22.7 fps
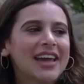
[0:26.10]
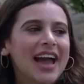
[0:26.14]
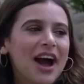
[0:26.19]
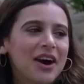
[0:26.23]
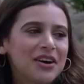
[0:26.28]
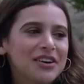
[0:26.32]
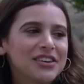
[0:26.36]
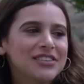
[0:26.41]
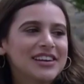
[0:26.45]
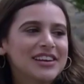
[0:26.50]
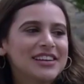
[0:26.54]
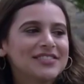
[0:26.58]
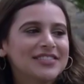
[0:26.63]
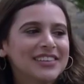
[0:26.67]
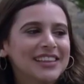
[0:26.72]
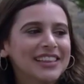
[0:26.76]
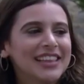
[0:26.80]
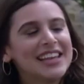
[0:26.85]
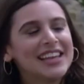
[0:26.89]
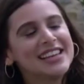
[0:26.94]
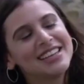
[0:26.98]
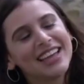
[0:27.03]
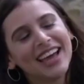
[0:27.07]
me how
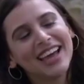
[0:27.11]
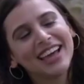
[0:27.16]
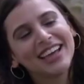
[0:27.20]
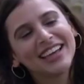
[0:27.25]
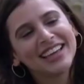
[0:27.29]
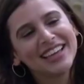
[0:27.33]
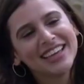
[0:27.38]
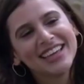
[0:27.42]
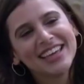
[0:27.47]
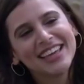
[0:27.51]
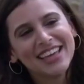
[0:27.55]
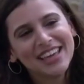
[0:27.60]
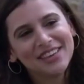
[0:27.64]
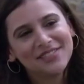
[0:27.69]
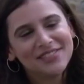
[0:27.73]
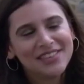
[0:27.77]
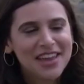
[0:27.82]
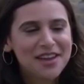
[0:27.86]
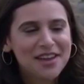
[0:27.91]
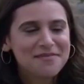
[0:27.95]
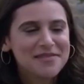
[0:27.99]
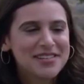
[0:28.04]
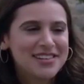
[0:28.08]
grateful later,
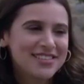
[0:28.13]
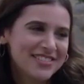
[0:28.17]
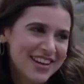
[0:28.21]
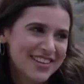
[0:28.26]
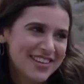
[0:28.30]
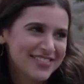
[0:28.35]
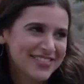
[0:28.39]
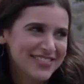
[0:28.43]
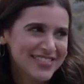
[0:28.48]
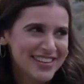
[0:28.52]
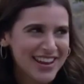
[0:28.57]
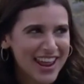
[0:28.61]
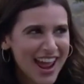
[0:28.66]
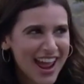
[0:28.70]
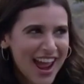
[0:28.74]
if you get the drift.